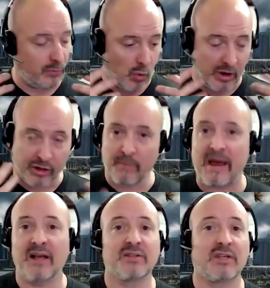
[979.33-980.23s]
wear your
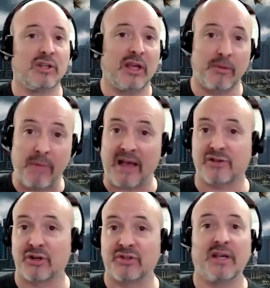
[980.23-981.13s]
mask and you had to
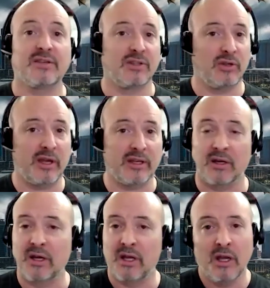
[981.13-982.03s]
pass our test and you had
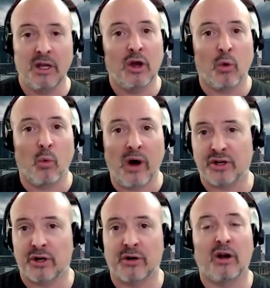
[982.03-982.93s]
to watch
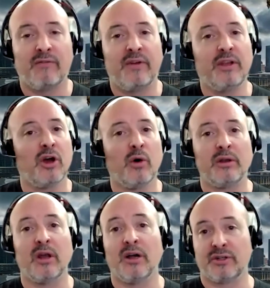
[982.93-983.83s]
our, our video
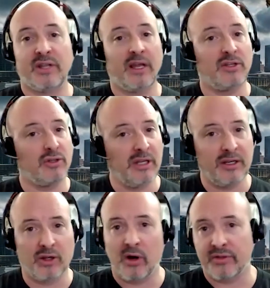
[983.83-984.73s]
and understand you need
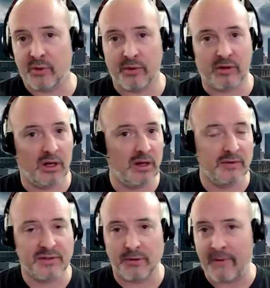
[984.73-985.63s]
to go out there with
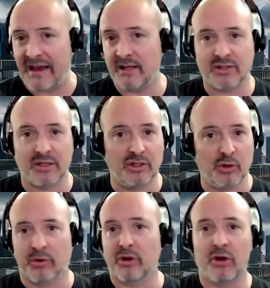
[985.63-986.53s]
gloves and a mask, and you
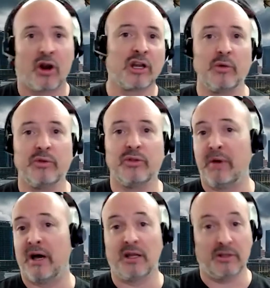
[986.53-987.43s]
weren't going to argue with
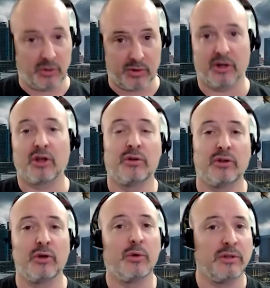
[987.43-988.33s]
nobody, and you were going to go
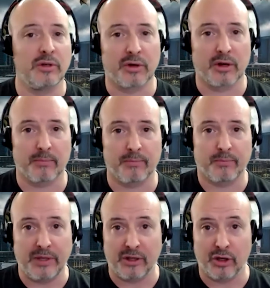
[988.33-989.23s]
do it, and you're going to
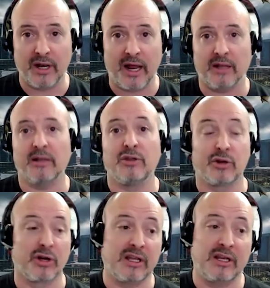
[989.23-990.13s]
be good at it, and you're
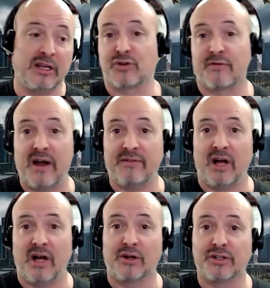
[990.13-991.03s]
going to get an extra five
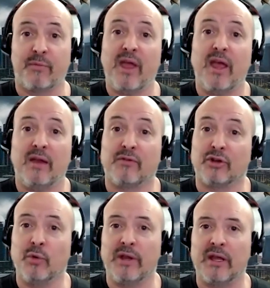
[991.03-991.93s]
dollars and pay for
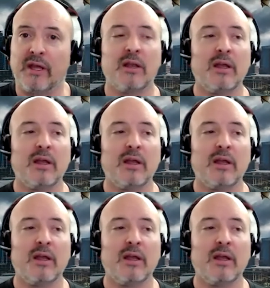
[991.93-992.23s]
doing it.